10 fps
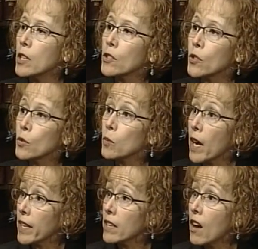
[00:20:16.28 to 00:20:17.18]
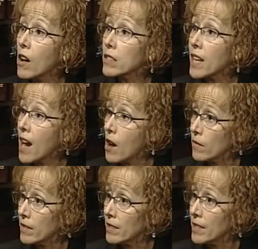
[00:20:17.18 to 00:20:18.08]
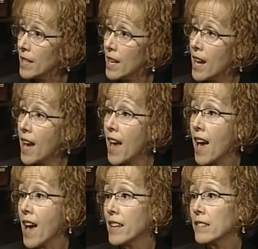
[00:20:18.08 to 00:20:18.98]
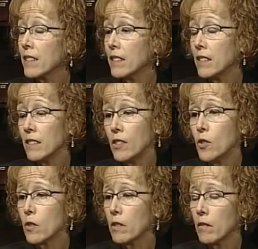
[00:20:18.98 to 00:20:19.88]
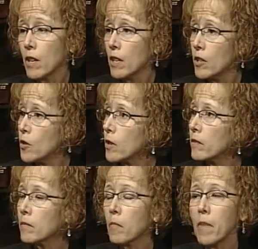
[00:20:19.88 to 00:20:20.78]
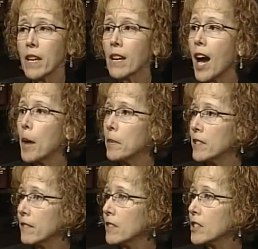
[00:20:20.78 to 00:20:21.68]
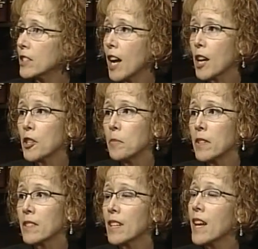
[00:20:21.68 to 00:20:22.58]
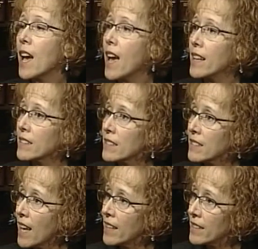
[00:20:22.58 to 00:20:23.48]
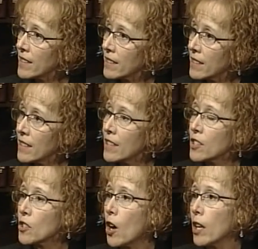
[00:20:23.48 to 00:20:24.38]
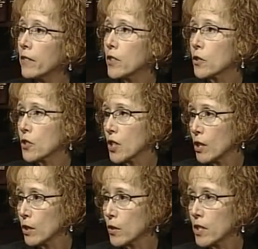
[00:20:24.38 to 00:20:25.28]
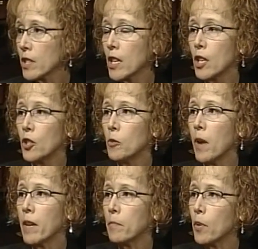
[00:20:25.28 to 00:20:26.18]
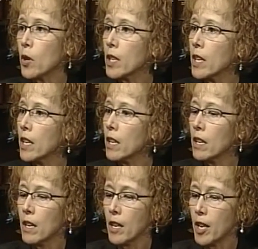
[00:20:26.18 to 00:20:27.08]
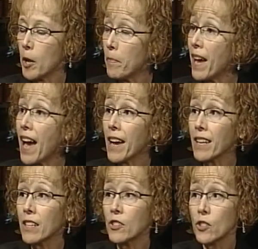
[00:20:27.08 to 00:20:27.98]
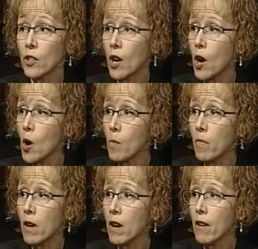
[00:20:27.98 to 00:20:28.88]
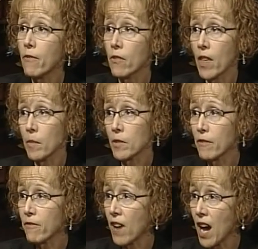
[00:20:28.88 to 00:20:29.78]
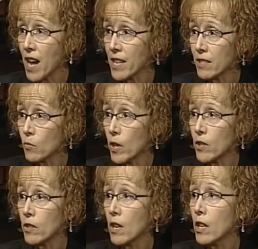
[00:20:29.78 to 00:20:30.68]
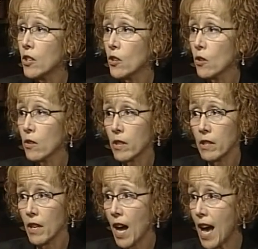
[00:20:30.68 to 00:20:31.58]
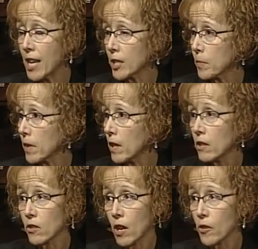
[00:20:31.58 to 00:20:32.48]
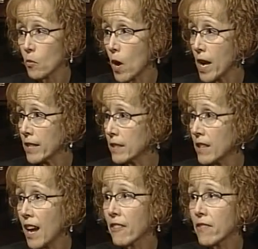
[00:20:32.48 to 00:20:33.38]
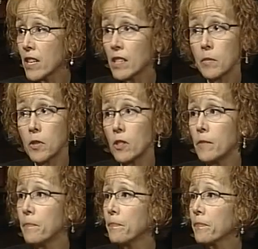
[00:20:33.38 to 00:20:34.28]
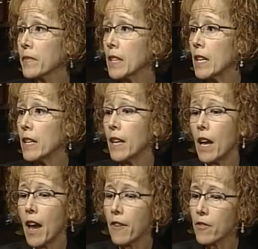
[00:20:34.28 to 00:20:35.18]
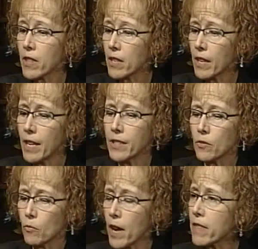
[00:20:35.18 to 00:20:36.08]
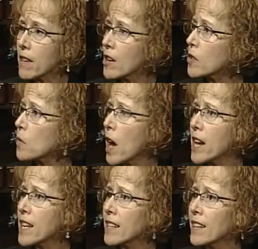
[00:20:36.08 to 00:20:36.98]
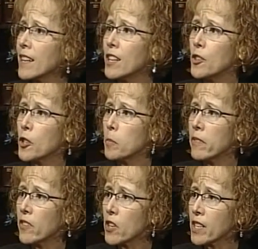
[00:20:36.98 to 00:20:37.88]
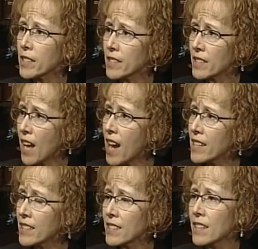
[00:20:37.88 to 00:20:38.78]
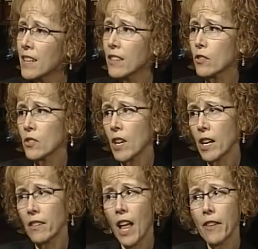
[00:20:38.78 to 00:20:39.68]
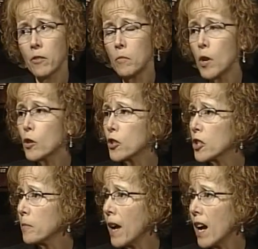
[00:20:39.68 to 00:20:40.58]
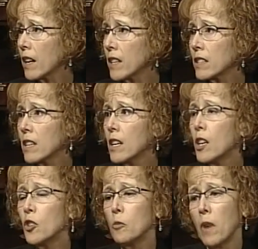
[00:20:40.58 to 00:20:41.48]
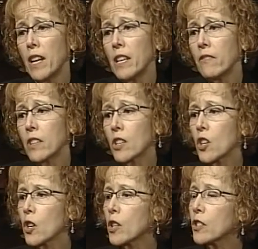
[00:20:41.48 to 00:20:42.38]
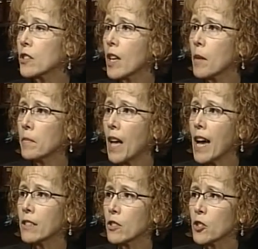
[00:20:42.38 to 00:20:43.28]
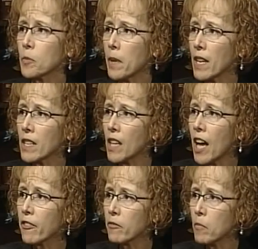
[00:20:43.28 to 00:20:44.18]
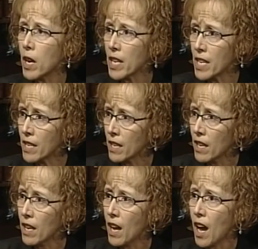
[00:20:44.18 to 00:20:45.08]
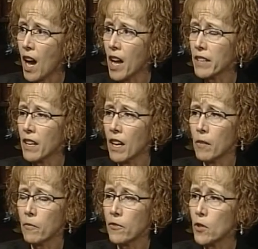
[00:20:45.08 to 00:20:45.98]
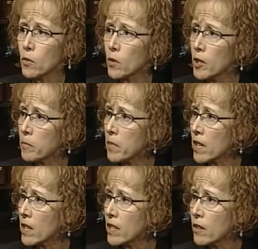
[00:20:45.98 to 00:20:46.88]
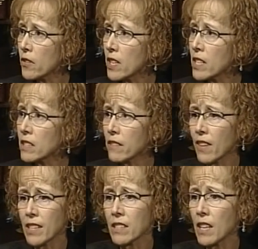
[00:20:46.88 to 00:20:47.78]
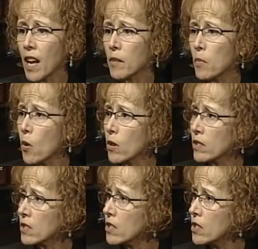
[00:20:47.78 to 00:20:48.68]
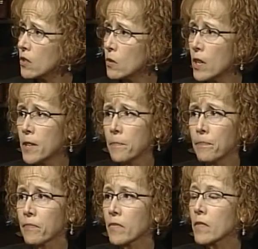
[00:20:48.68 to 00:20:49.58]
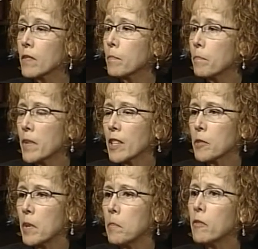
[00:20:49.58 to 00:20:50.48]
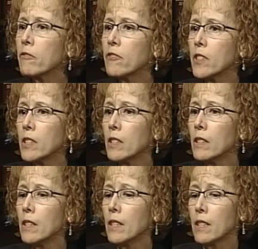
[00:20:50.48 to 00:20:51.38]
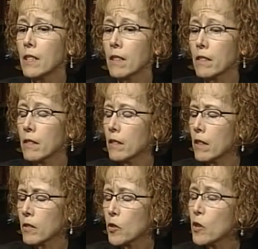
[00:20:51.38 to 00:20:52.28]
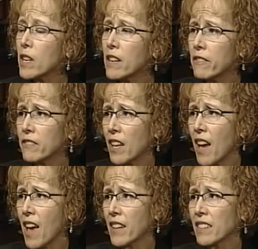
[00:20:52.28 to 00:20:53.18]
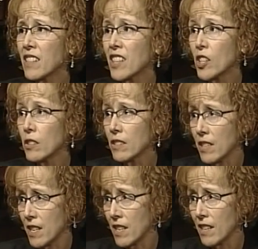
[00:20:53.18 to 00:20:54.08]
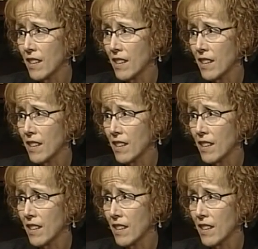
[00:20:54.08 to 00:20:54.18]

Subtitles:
to write it all down. And you can make copies of this document and send it to all of your children. You might put it in a packet in your home for them to find when you're in the hospital or otherwise not available. And everything, it's right there in writing. You can be very concise. There's not a lot of emotion about it. You might even encourage them not to spend a lot of money on funeral and burial things if that's not important to you, because people feel aggrieved and guilty.